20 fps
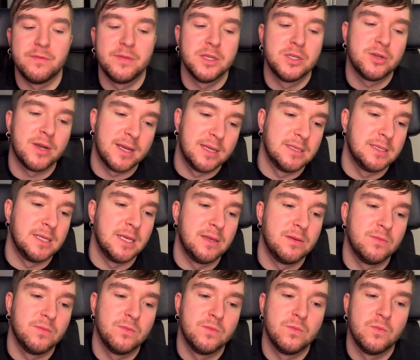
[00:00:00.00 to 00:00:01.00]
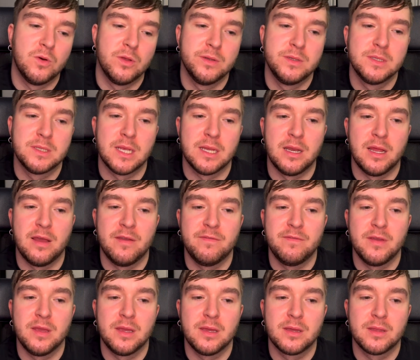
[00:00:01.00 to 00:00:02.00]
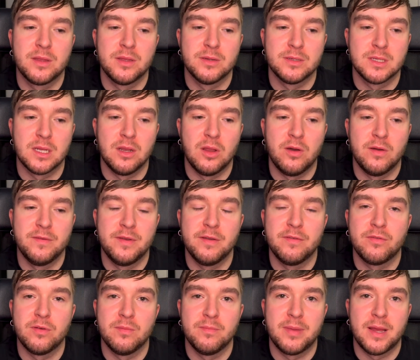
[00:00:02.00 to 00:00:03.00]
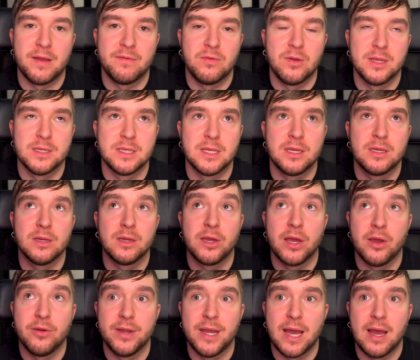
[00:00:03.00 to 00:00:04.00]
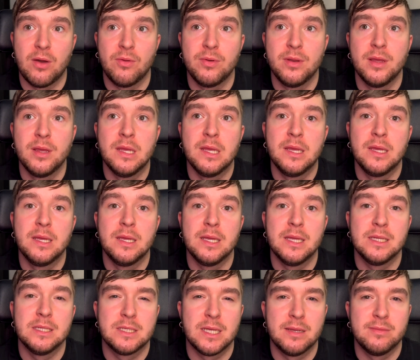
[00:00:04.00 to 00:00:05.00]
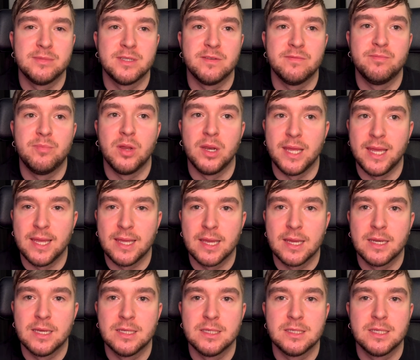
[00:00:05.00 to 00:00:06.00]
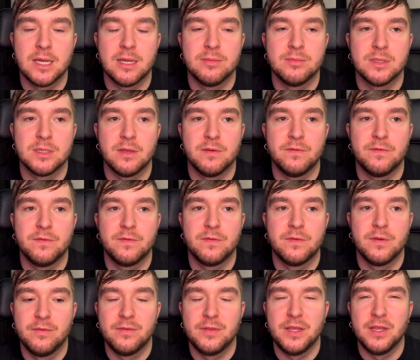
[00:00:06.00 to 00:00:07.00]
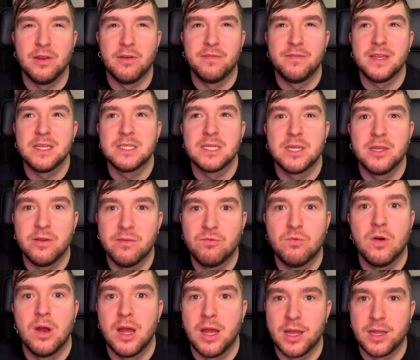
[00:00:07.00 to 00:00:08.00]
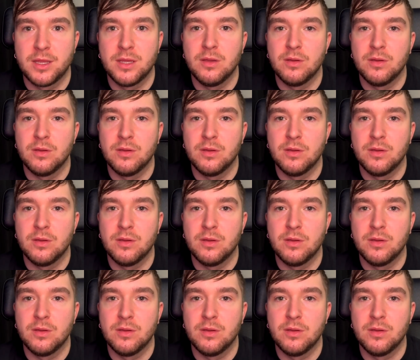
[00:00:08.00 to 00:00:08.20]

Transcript: of the transient ones, and I think there's a lot of different pathways that you could go down in terms of bullying and in terms of you know things to do with work.